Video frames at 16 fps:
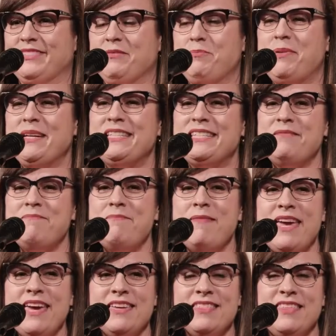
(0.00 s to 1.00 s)
But to
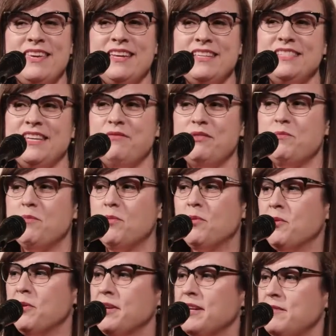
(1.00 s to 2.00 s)
make things even
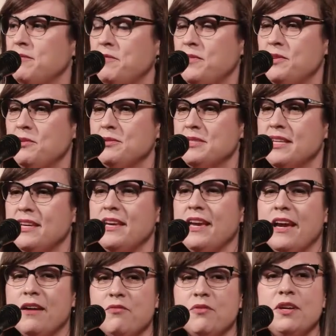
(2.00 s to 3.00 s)
more confusing,
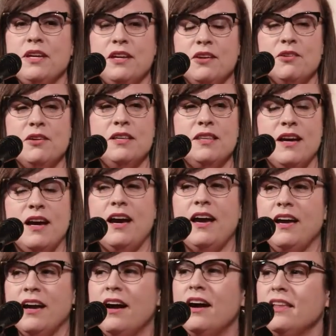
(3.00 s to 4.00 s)
every year on the
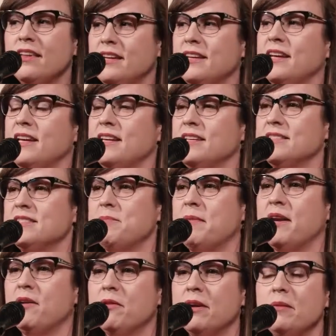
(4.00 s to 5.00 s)
high holidays,
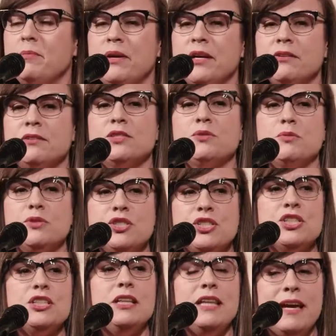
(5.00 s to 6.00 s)
my grandparents would
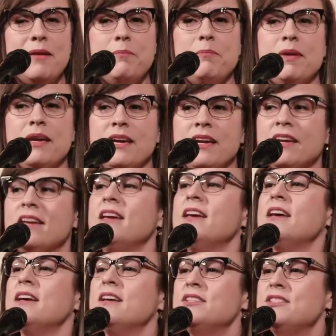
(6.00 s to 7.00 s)
schlep me
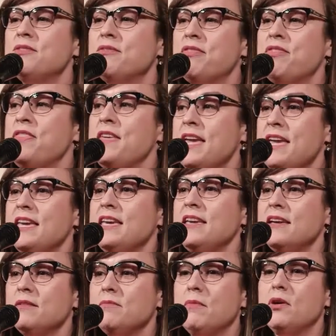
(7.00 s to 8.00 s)
to
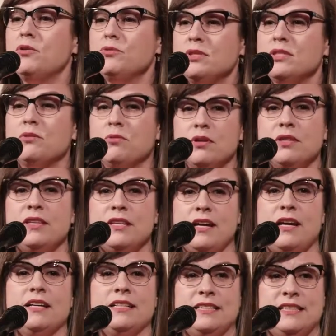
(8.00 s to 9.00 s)
the most
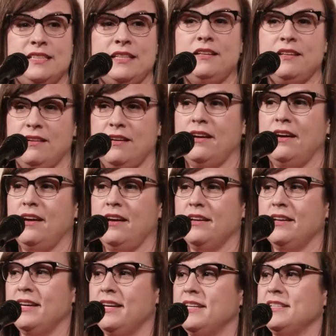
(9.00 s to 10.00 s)
Orthodox
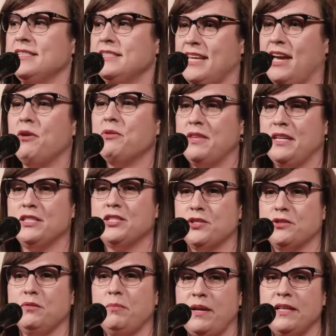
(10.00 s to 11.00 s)
synagogue in
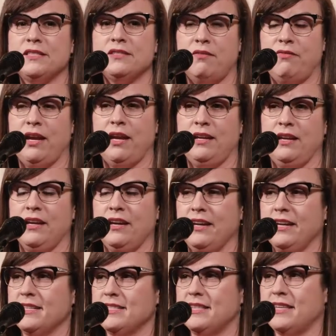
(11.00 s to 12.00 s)
southeastern Pennsylvania. I
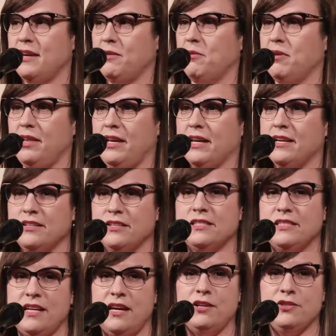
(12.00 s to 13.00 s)
guess they were like
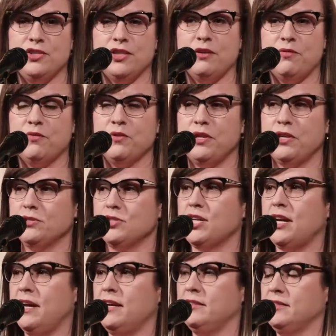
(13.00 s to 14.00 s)
nostalgic for their
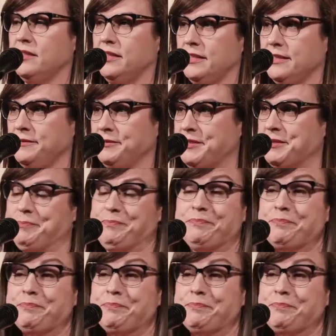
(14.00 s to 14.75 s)
childhoods.